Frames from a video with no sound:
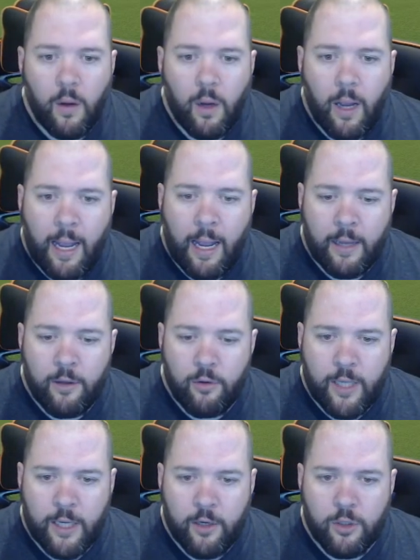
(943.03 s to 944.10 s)
and you
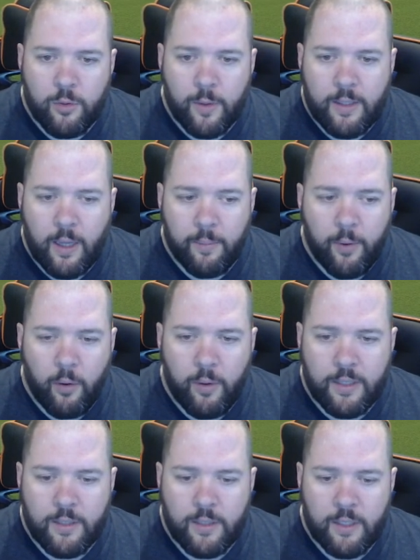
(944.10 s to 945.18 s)
take your swing tempo
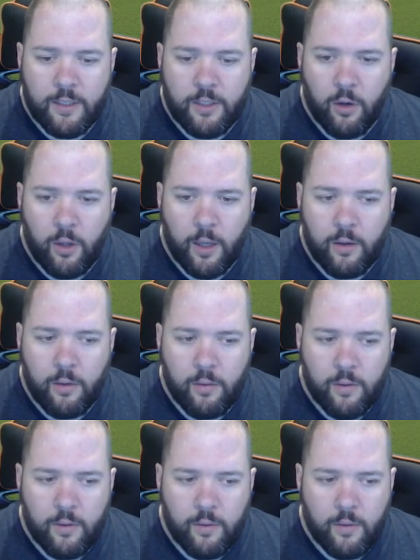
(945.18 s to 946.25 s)
is like,
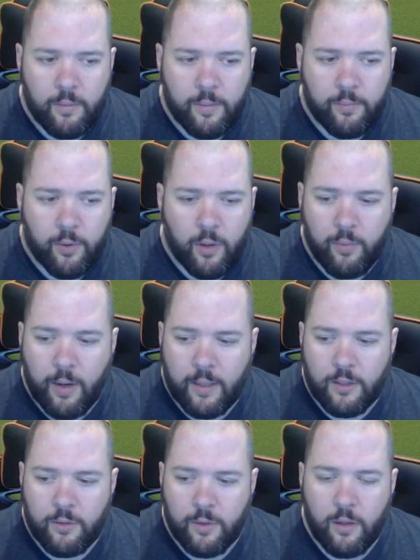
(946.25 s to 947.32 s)
hold on, back to
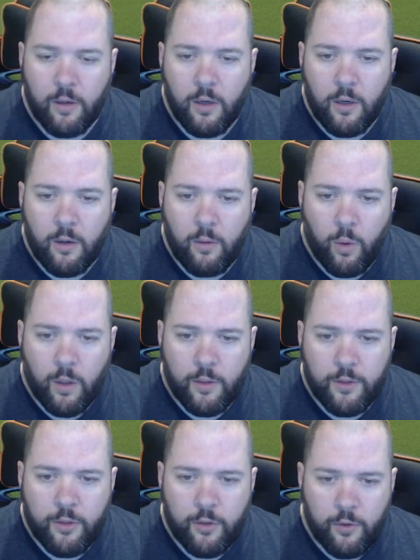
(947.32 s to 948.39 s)
swing here,
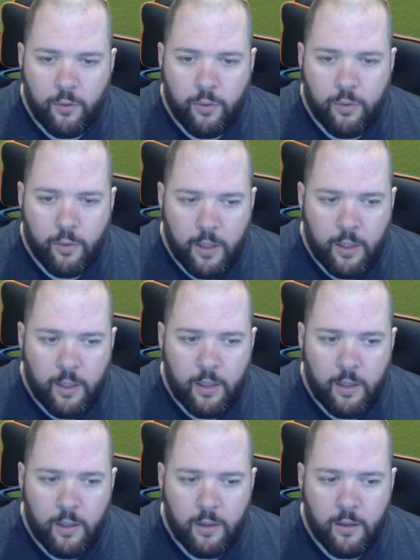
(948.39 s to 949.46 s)
1, 2,
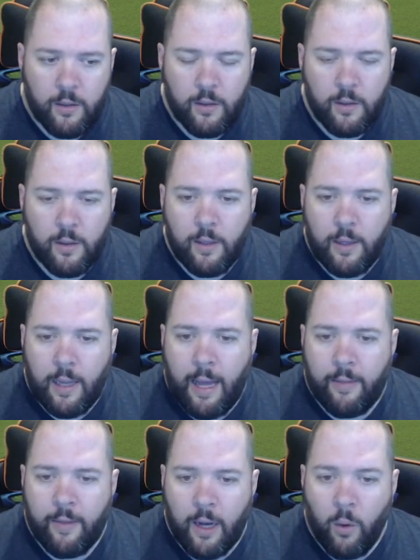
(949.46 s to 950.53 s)
3,
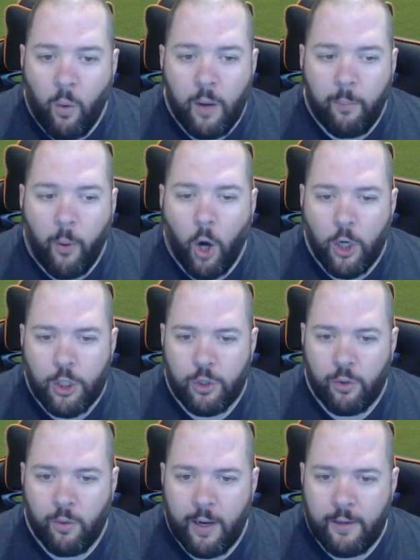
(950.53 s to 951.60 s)
and then I want to
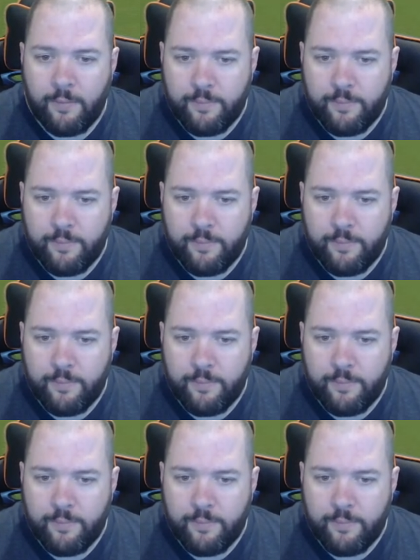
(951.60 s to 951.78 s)
partial, right?